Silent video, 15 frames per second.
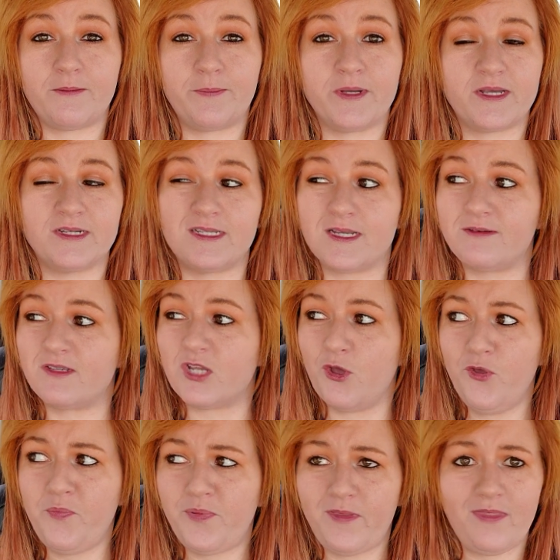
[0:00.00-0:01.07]
Because I was
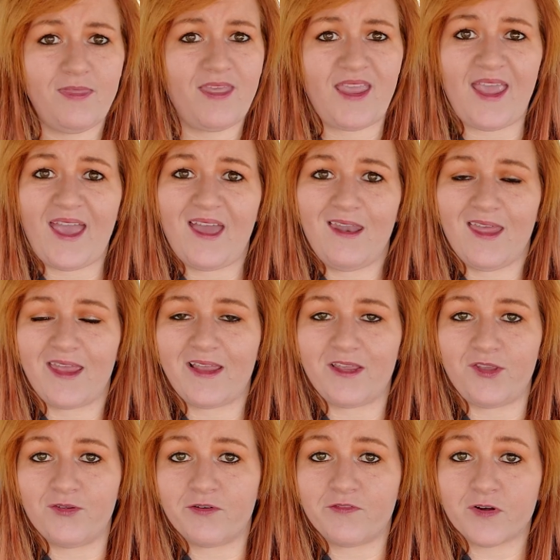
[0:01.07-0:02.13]
hoping they had like a
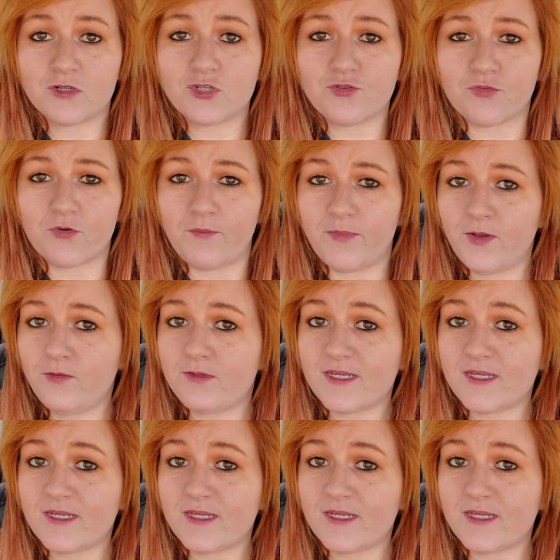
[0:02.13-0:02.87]
universal remote